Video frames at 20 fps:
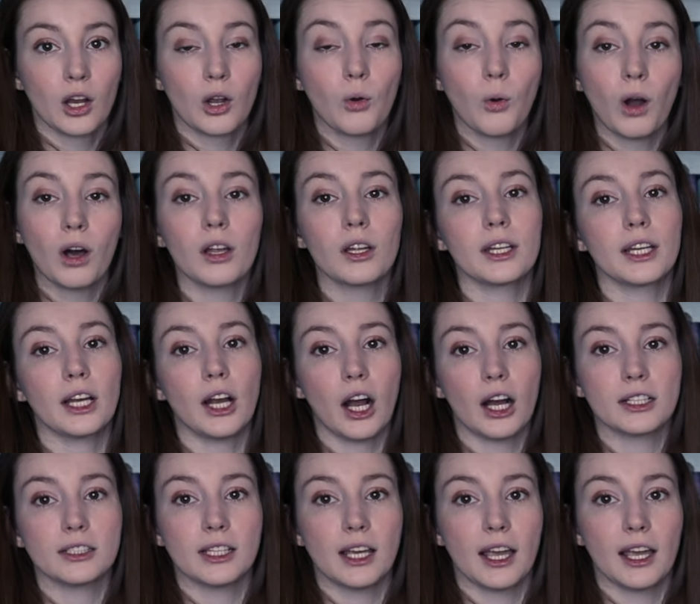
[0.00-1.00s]
quality
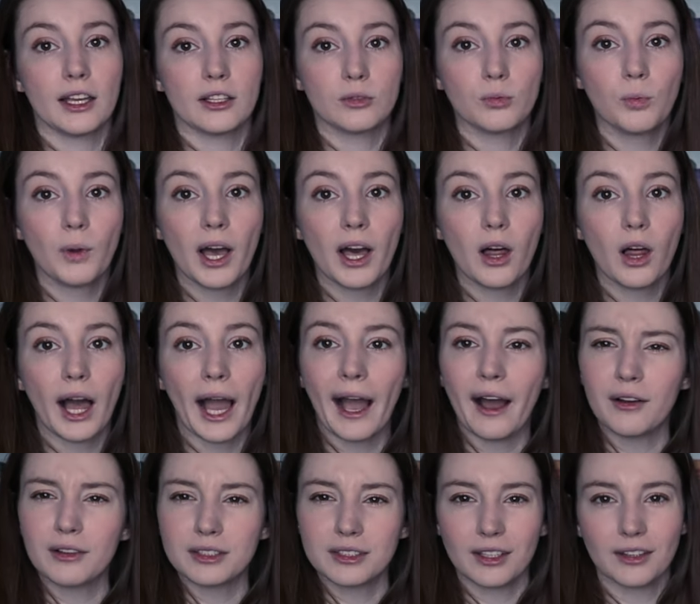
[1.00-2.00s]
content as well
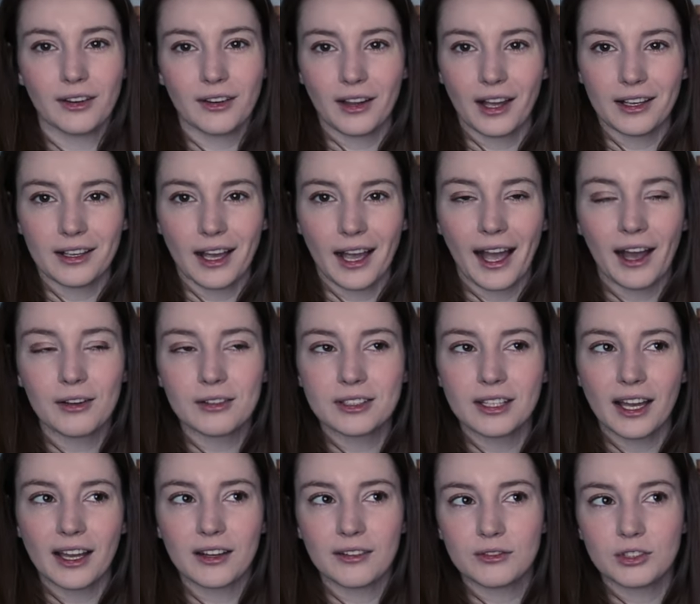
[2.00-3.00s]
outside